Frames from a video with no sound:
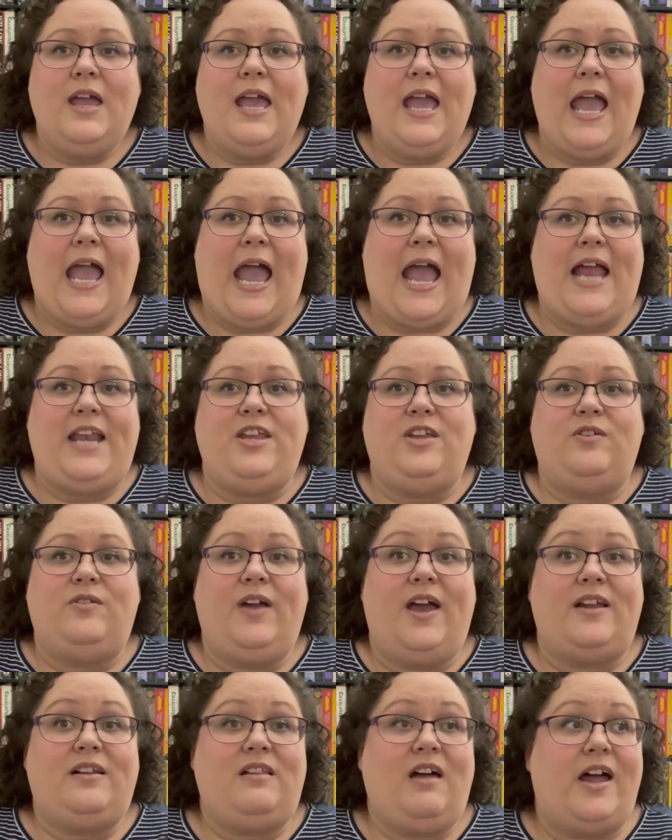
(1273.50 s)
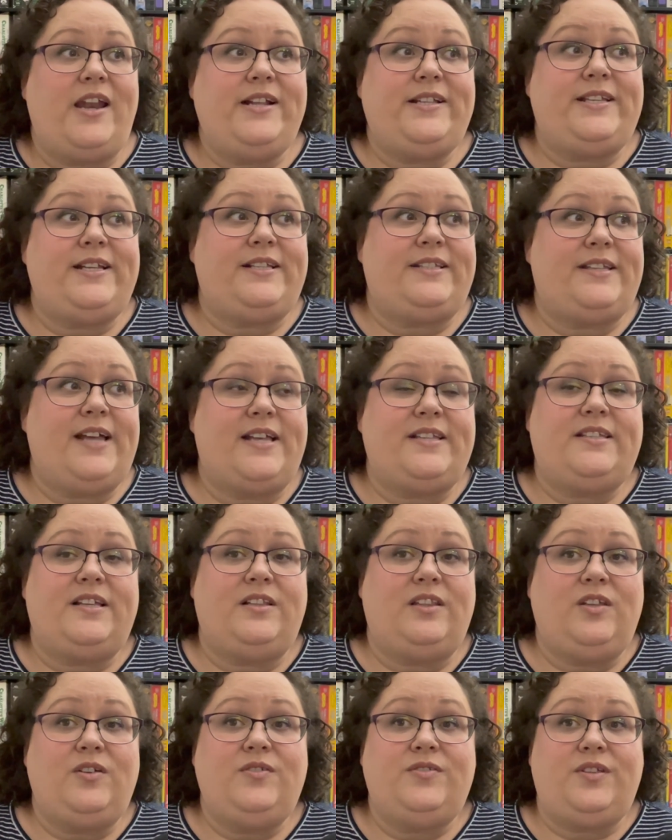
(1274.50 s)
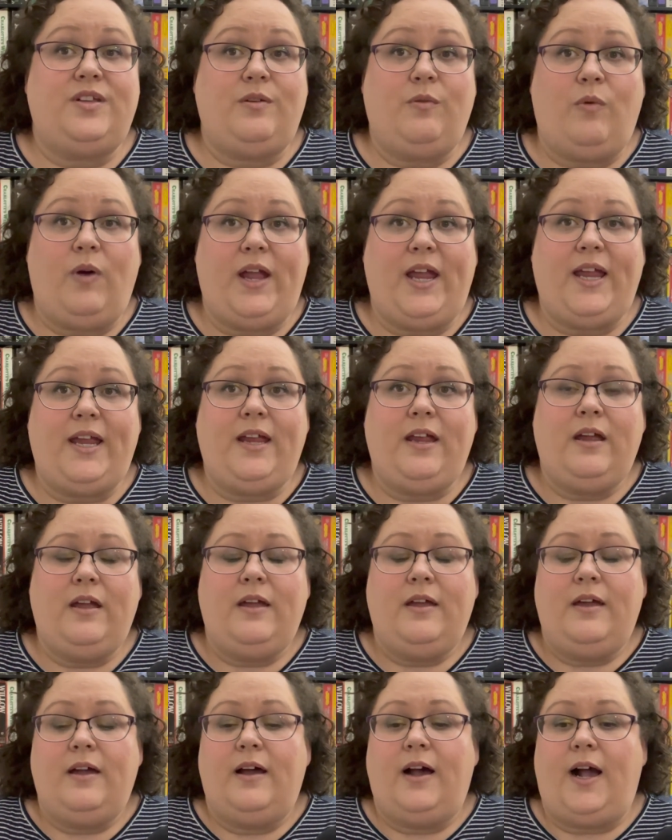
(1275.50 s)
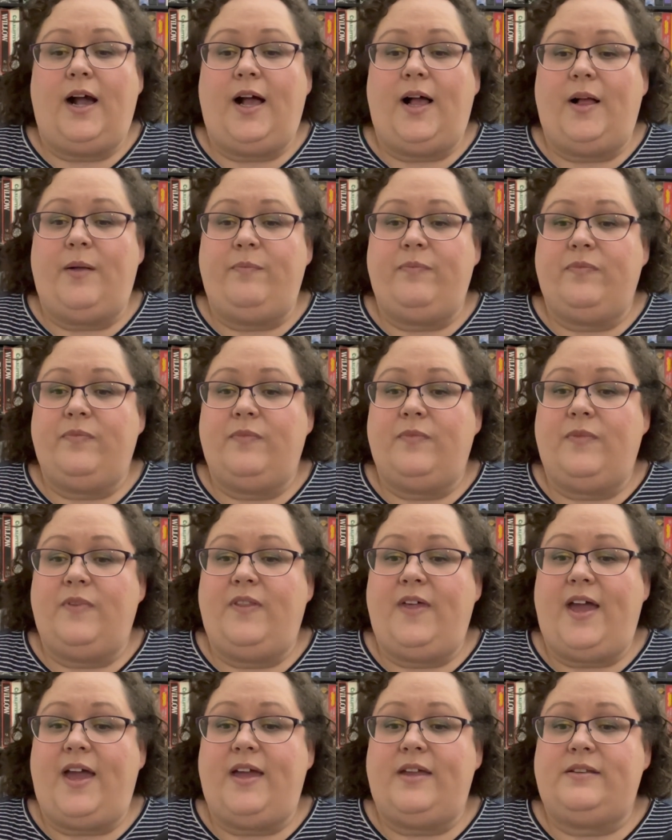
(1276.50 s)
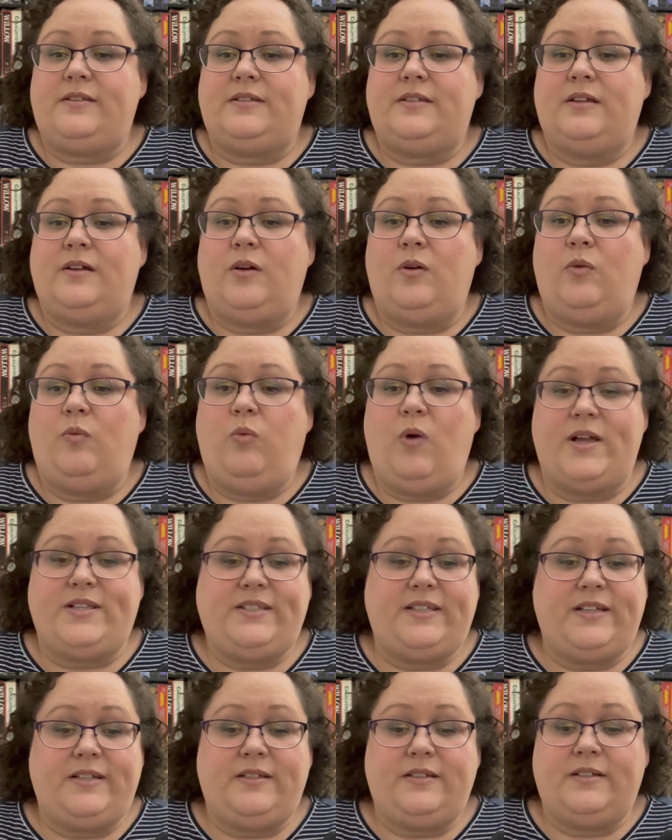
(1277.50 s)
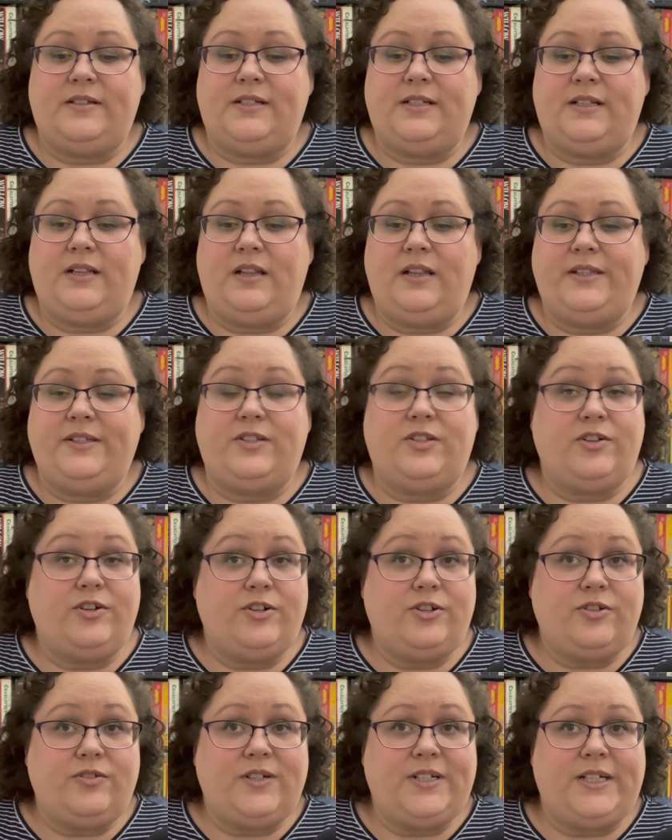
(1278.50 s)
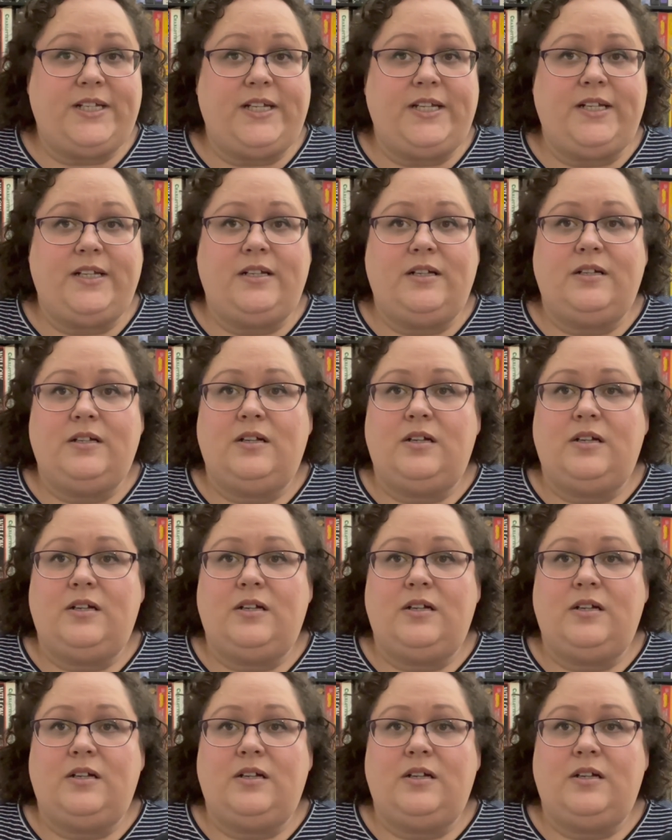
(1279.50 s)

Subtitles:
and you had a lot of success in losing weight that wasn't surgery,